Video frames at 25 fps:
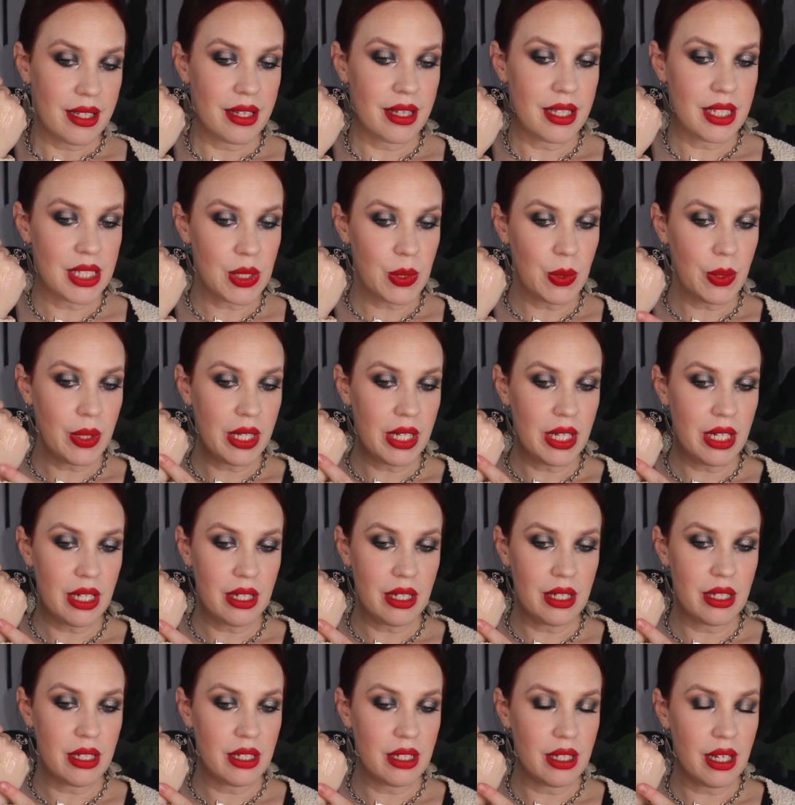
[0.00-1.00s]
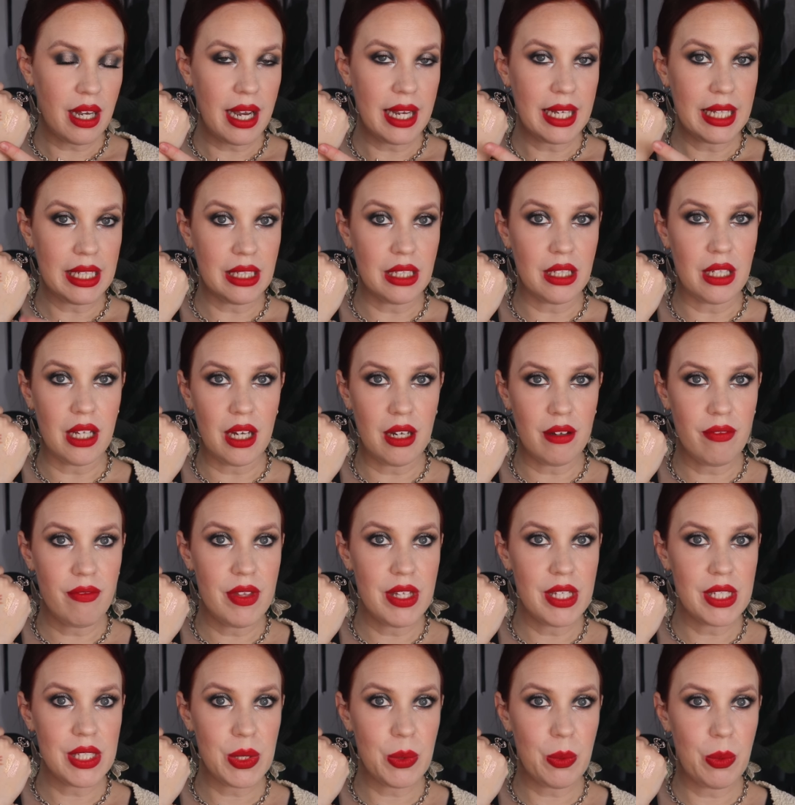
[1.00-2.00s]
This one I love
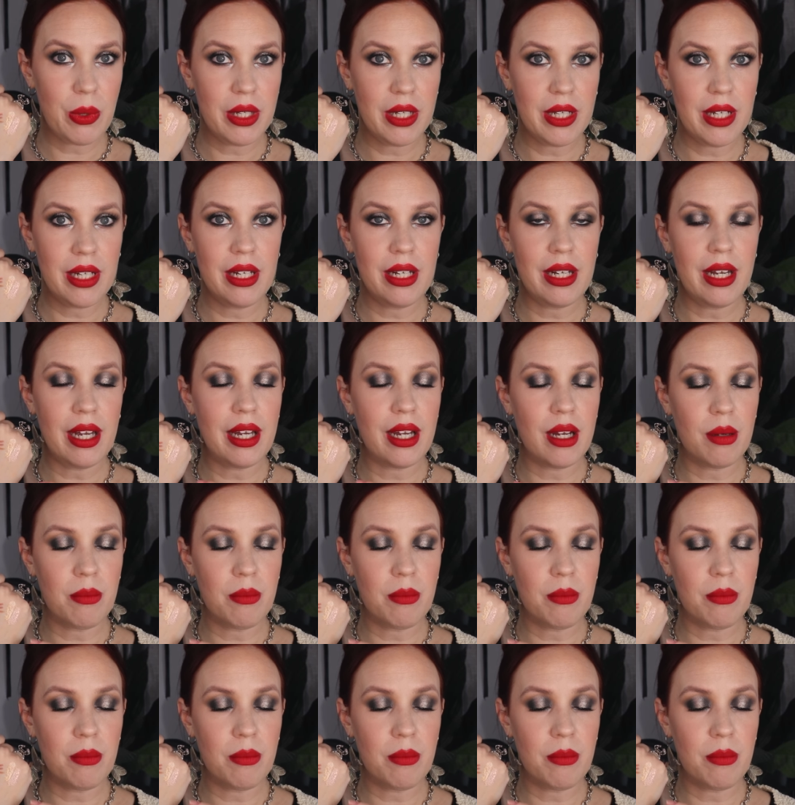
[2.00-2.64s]
this one.